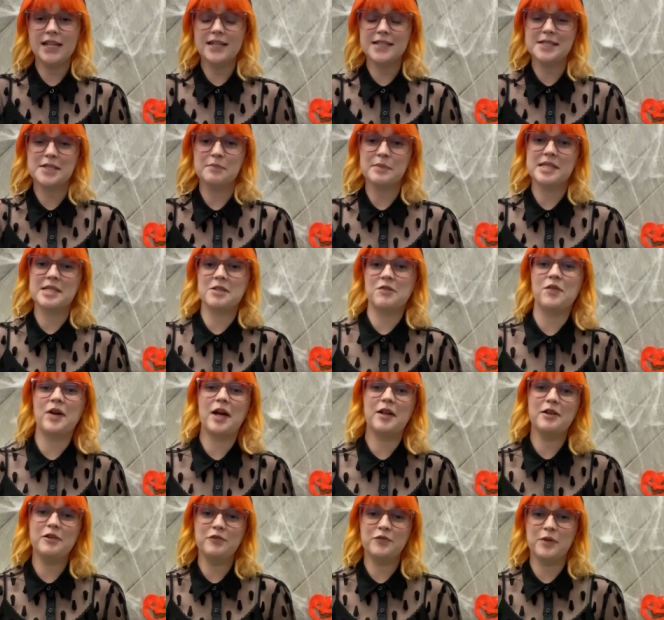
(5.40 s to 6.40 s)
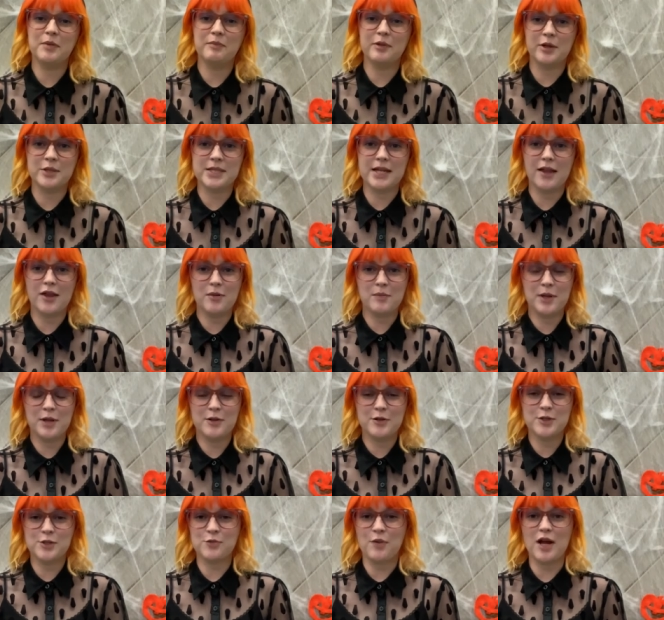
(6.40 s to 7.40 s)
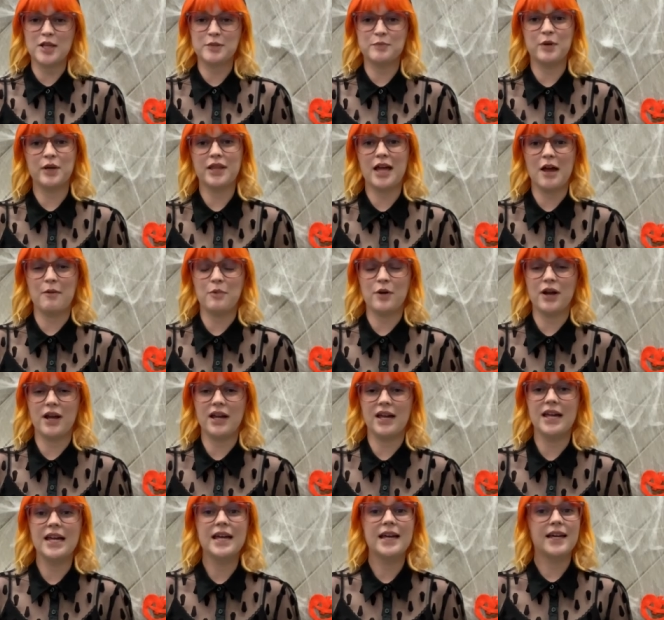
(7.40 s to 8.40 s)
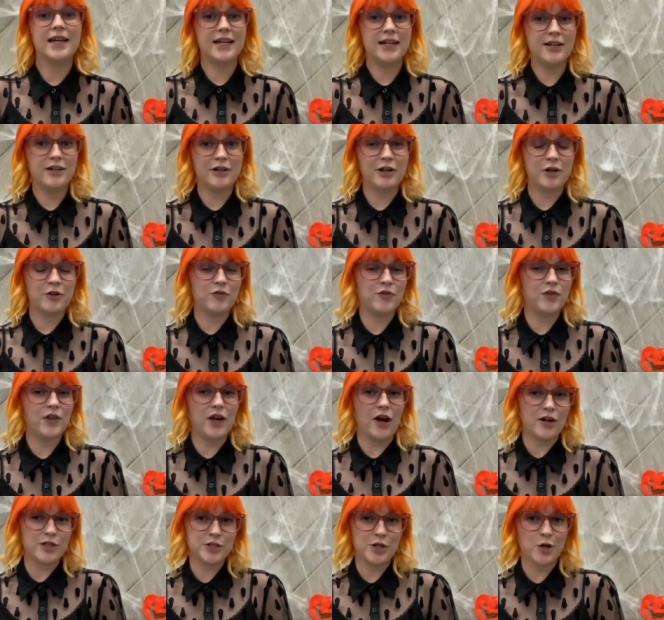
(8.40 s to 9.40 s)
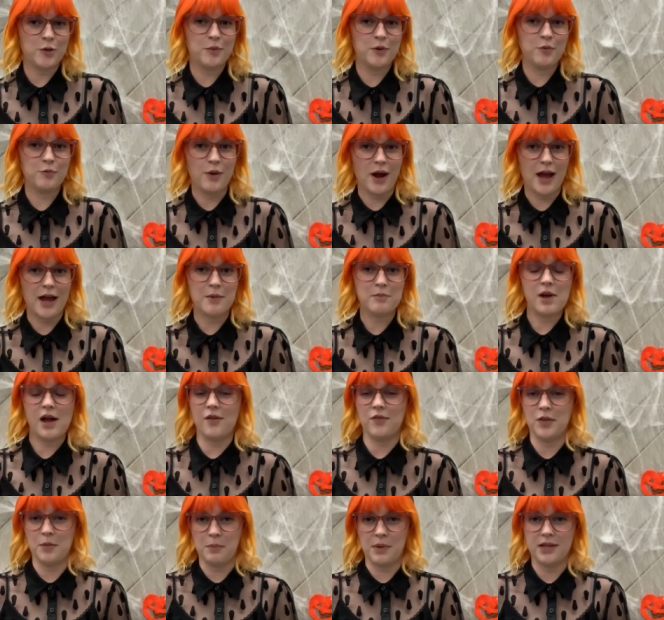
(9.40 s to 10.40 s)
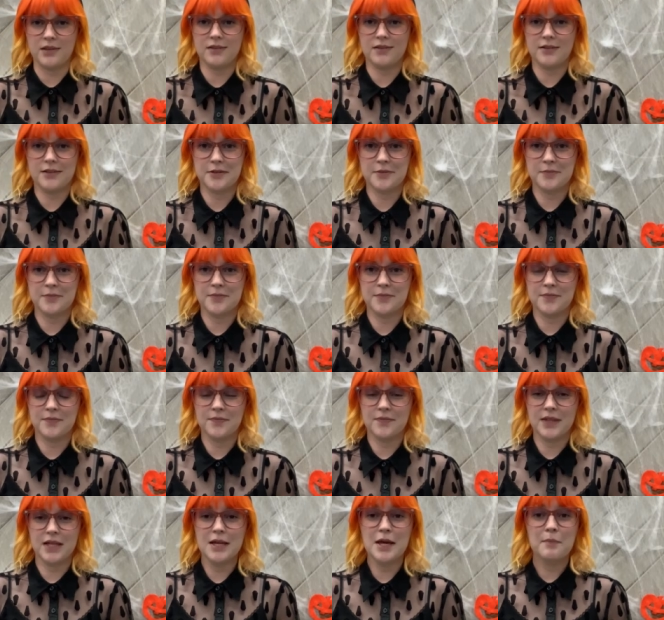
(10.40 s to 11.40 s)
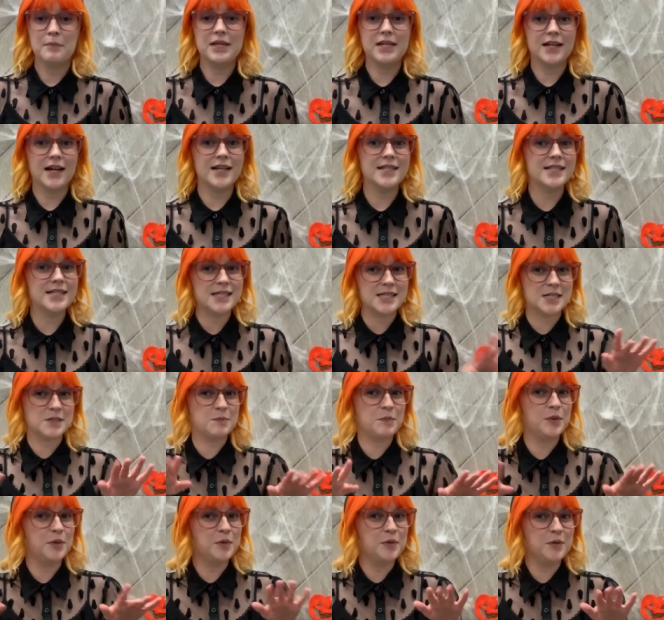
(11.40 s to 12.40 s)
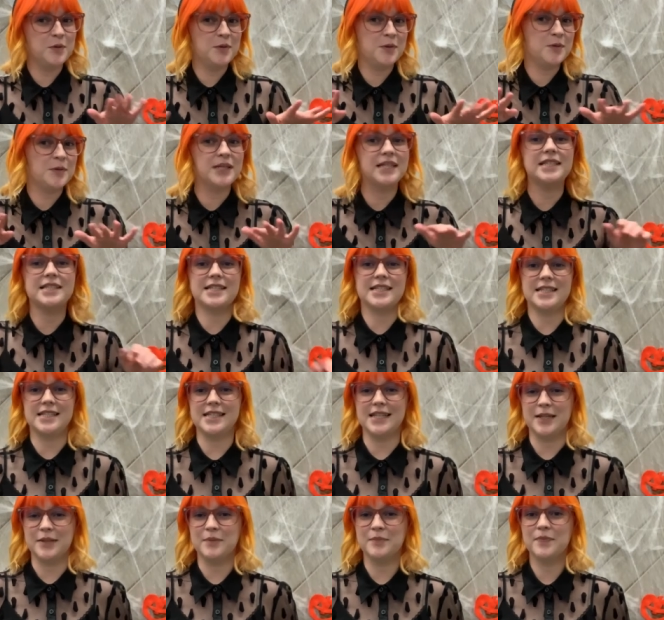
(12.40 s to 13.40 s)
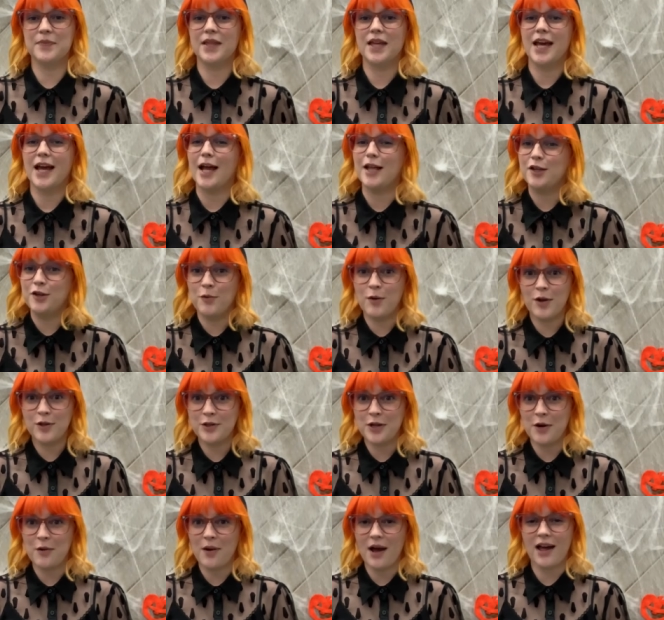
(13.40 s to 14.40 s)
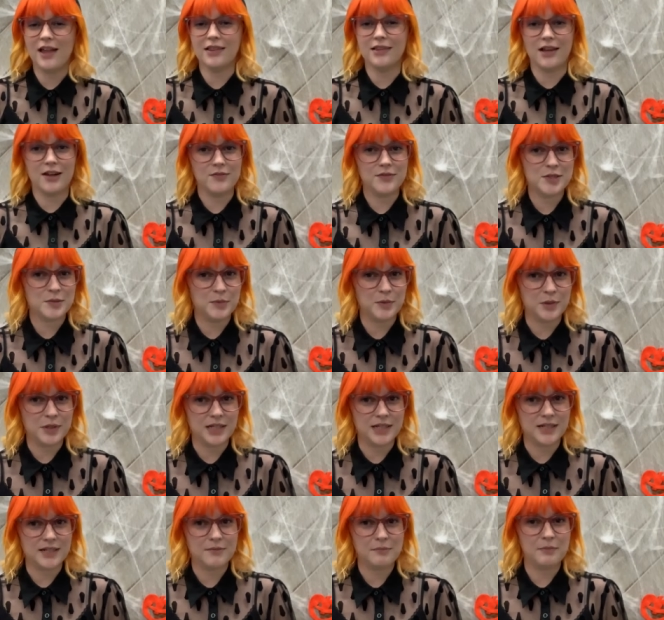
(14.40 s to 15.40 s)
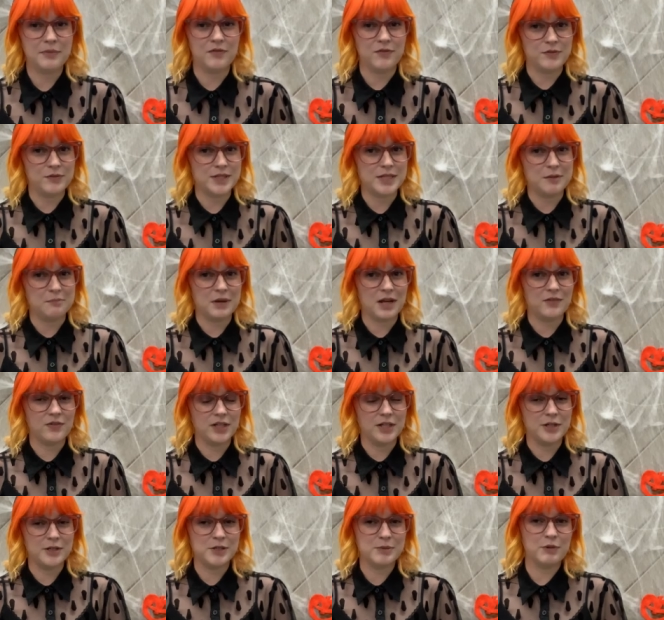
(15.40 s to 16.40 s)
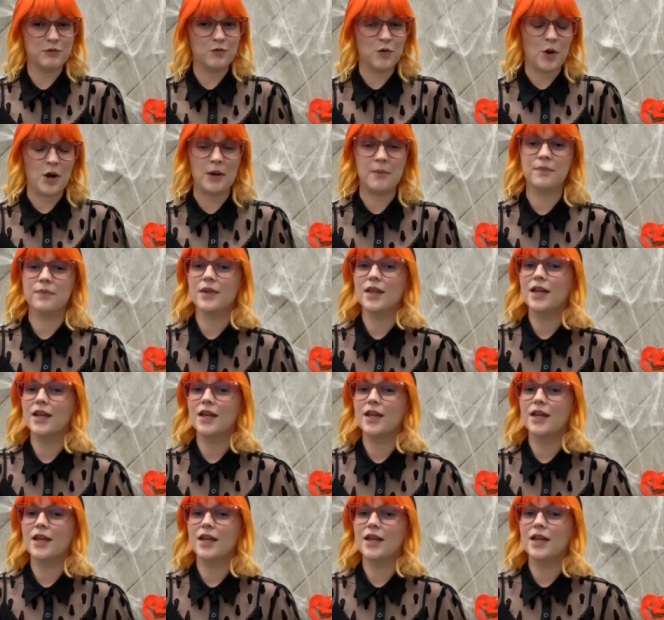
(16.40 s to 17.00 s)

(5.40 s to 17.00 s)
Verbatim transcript: it's Miss Savannah from Los Alamitos Rossmoor Library here for the October Rhyme of the Month. Because it's spooky season, and you all know I love spooky if you've seen my videos before,